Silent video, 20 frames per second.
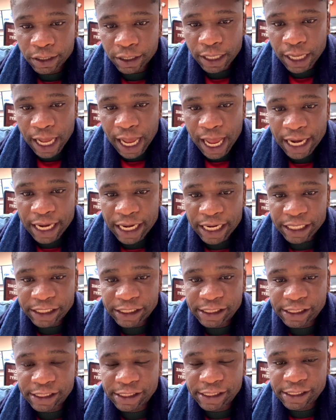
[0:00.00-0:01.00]

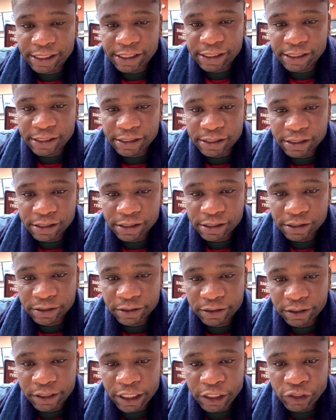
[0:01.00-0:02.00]
Alex,
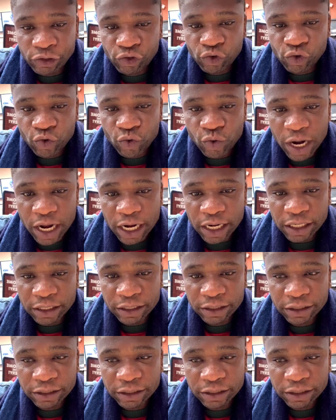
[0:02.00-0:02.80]
321.